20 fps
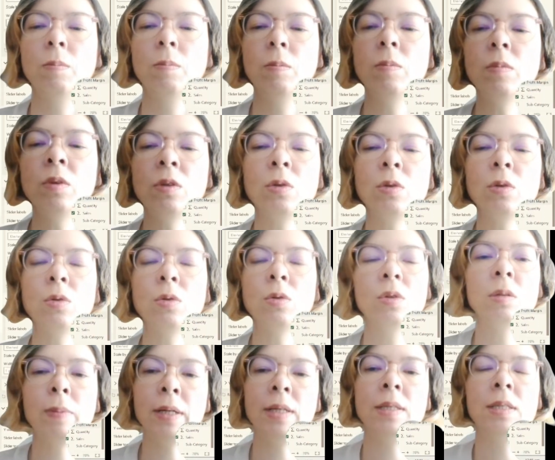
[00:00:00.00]
due to
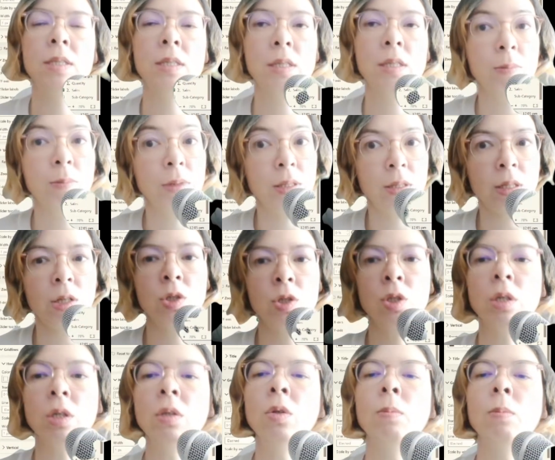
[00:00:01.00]
space
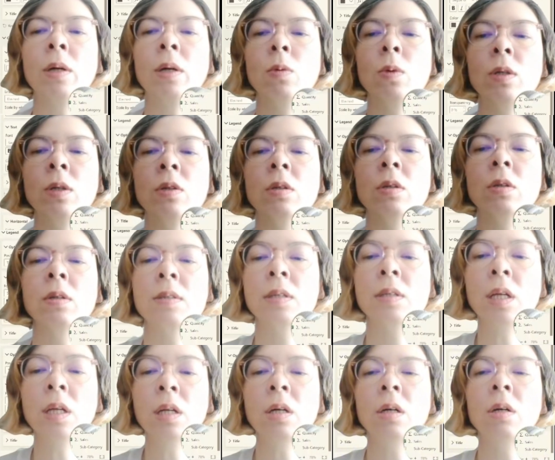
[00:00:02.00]
limitation, you might want to
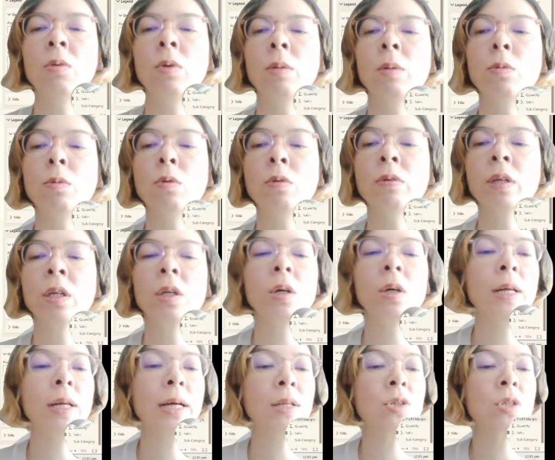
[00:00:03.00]
consider removing your
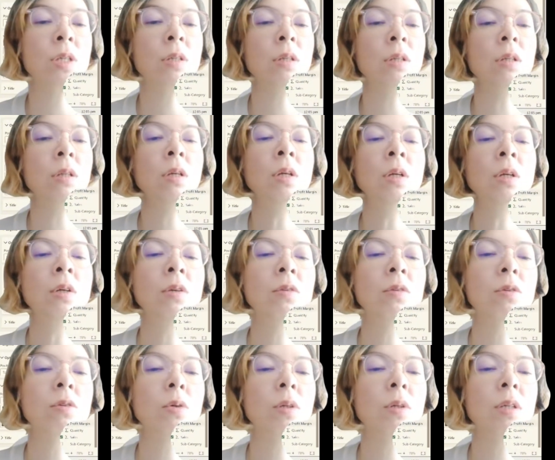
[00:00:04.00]
legend.
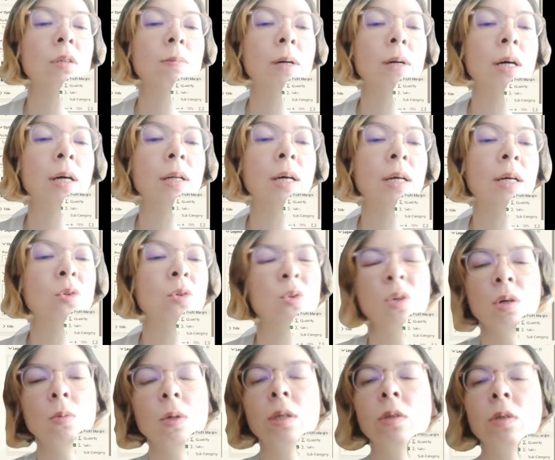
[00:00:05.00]
So this part I do
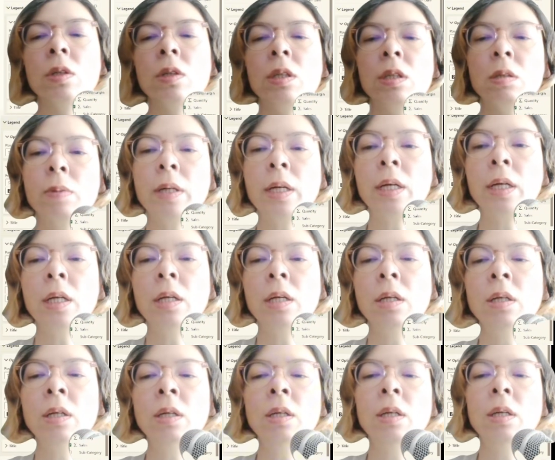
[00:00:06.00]
not want to display.
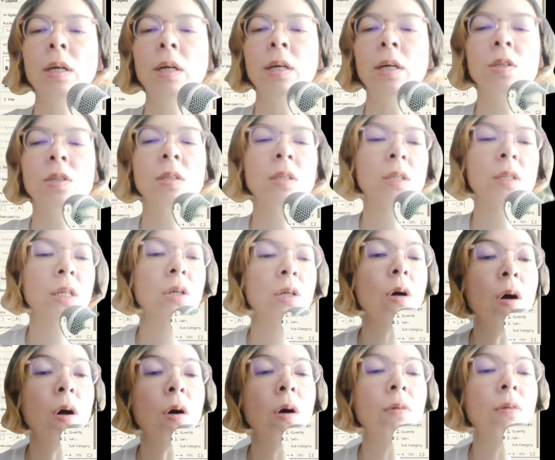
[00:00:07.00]
I just click
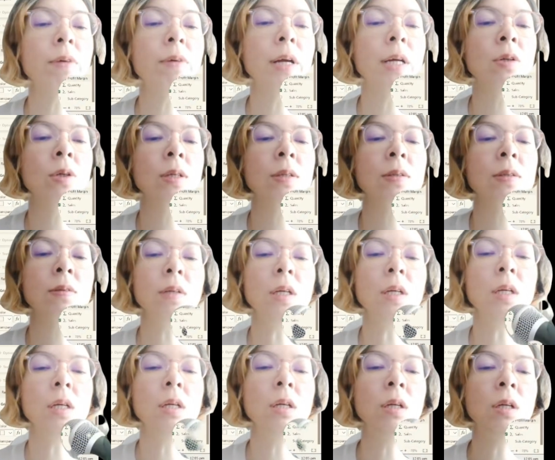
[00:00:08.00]
off and you can
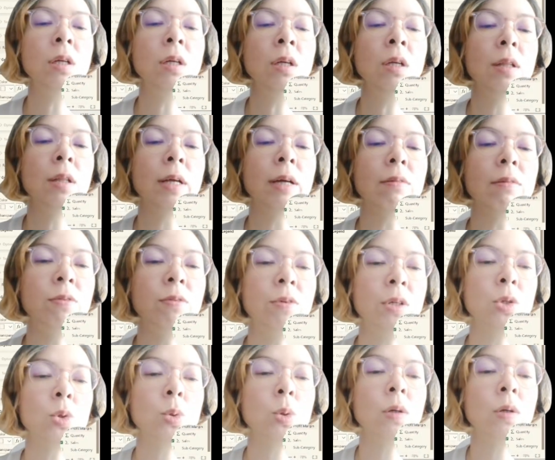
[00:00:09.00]
see that
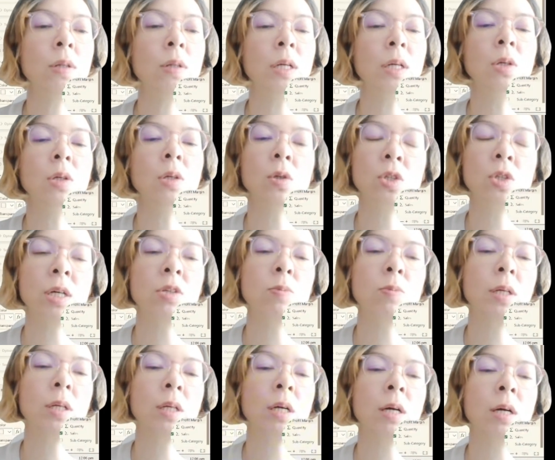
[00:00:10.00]
visually your chart
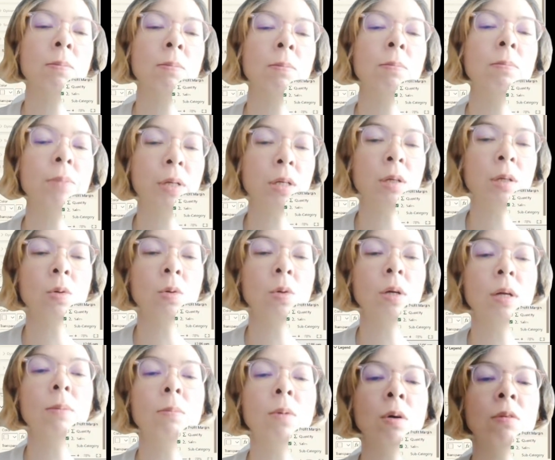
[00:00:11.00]
become bigger
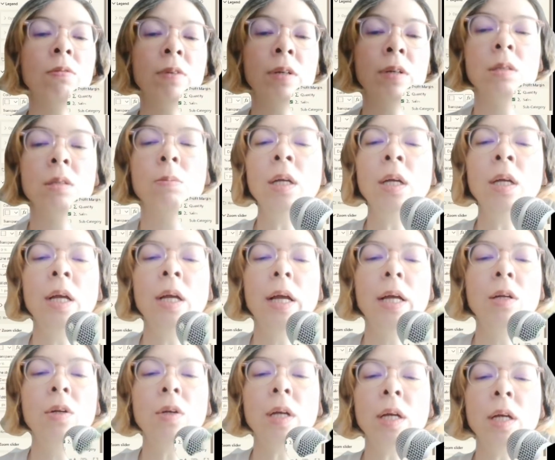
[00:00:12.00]
and more visible.
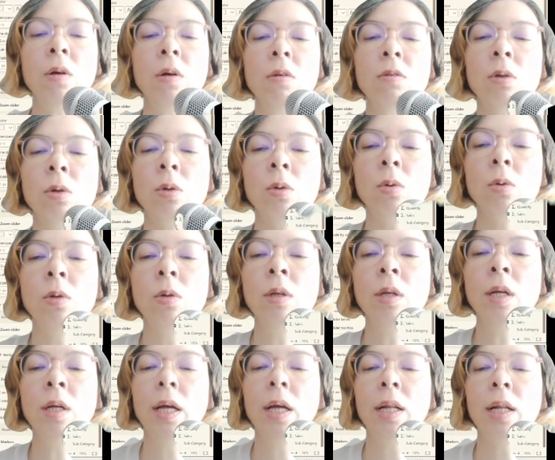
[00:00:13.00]
And you can also
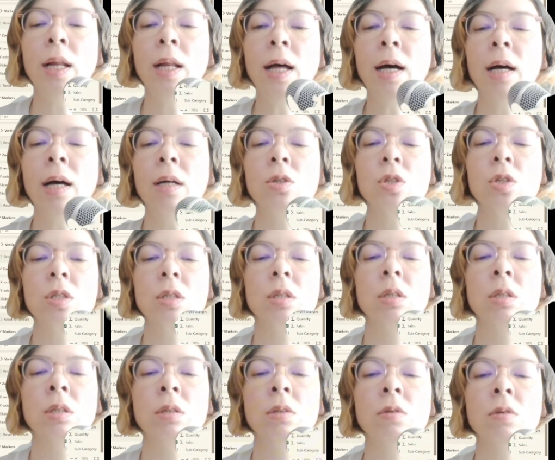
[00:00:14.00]
enlarge
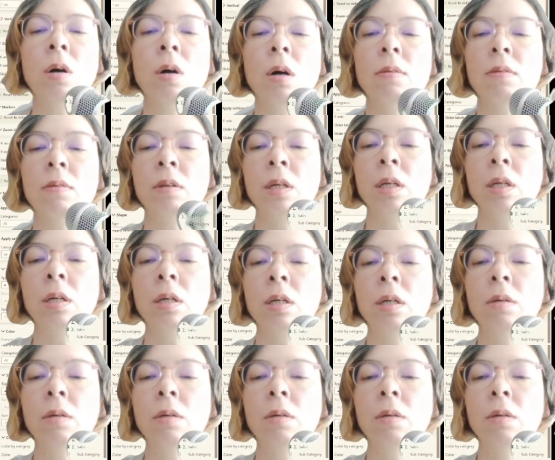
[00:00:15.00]
the dots here